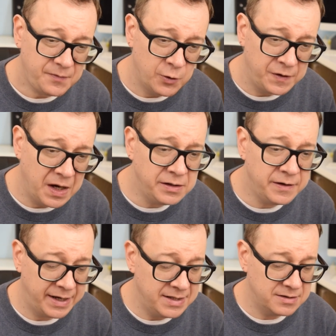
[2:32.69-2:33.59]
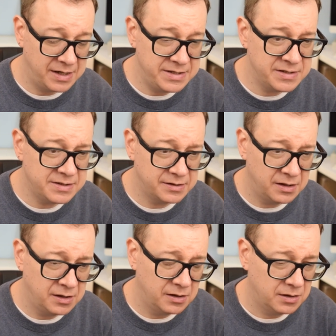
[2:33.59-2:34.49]
On the other hand, let's just
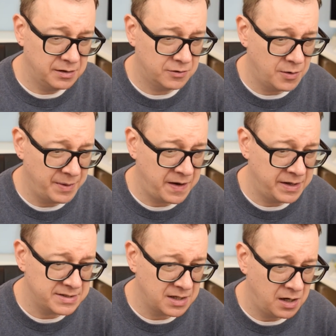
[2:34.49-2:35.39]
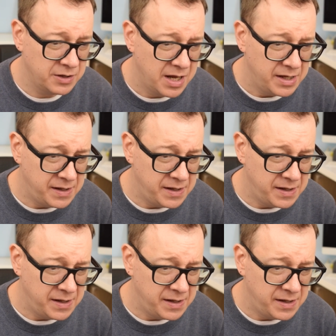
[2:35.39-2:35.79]
uh, this out.